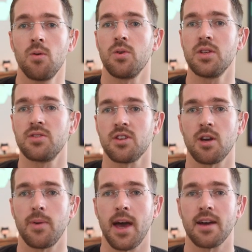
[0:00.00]
With this
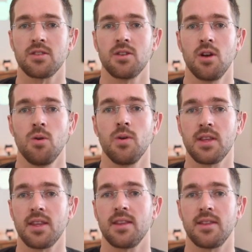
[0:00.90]
lookup hash, we
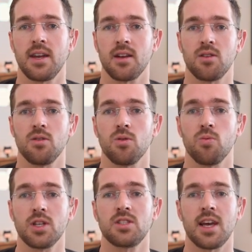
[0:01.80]
can then
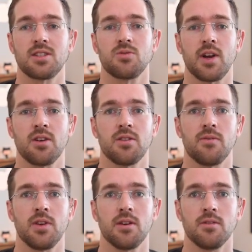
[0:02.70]
include which tests render
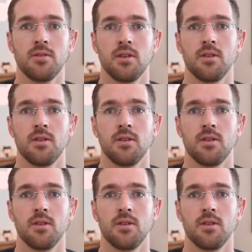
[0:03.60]
the view,